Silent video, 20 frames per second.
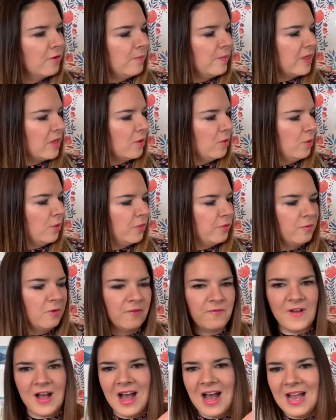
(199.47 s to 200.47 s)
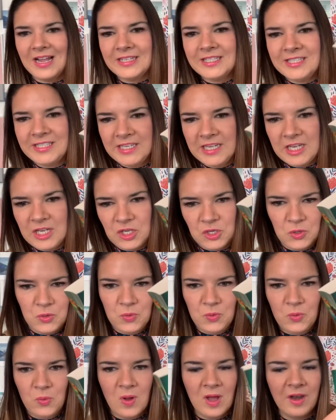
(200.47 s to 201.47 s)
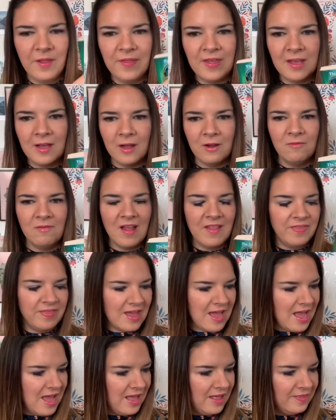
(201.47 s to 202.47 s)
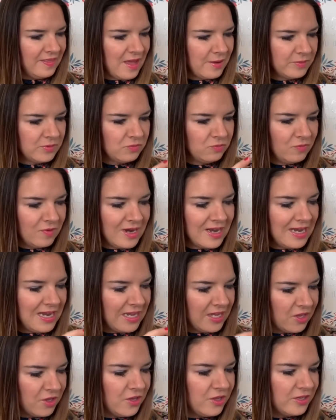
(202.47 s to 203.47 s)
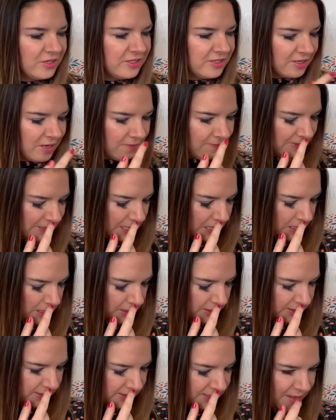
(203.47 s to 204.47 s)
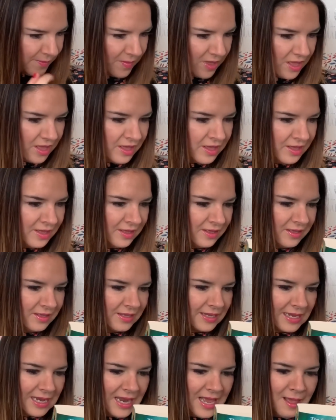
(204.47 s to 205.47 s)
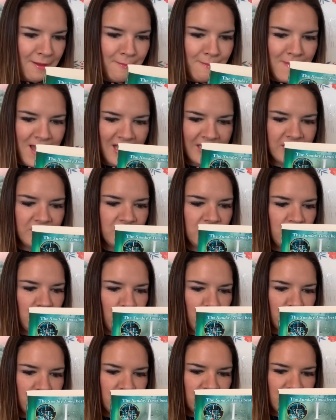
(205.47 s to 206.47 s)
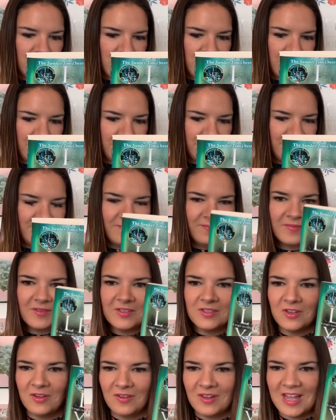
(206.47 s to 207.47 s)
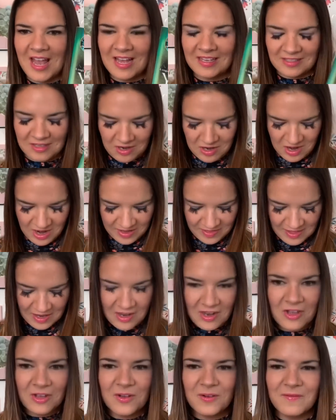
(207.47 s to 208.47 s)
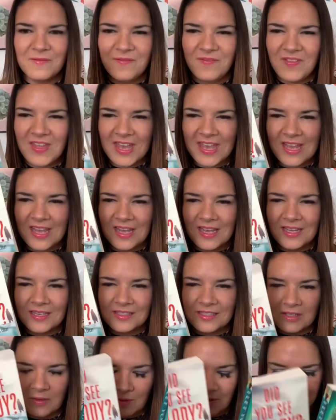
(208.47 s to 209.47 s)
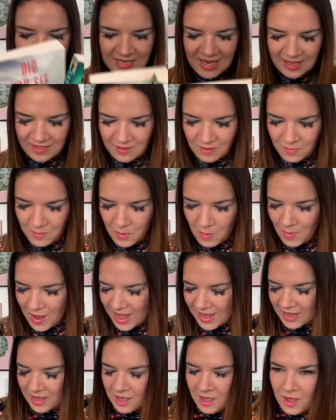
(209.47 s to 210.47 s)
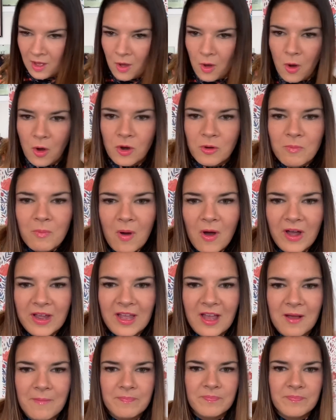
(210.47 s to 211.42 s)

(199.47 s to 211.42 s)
from the author of I See You. And I think I read that and that was really good. I read that last summer, Claire McIntosh. So yes, I like the look of these, so I'll take them away on my